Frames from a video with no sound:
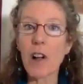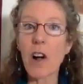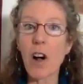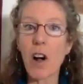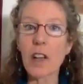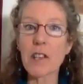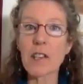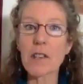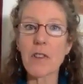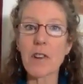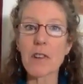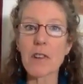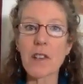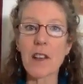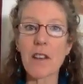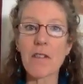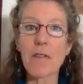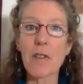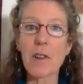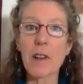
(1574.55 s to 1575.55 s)
cause of our
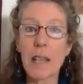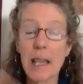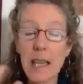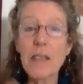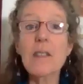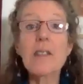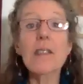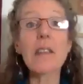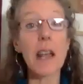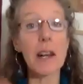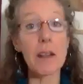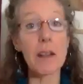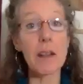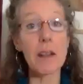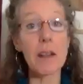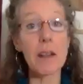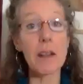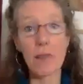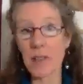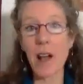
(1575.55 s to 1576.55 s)
suffering inside of
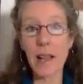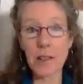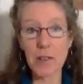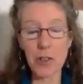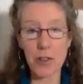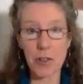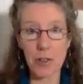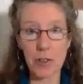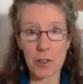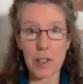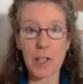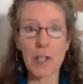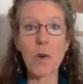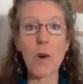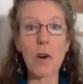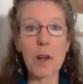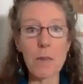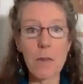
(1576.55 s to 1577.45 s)
us, not externally.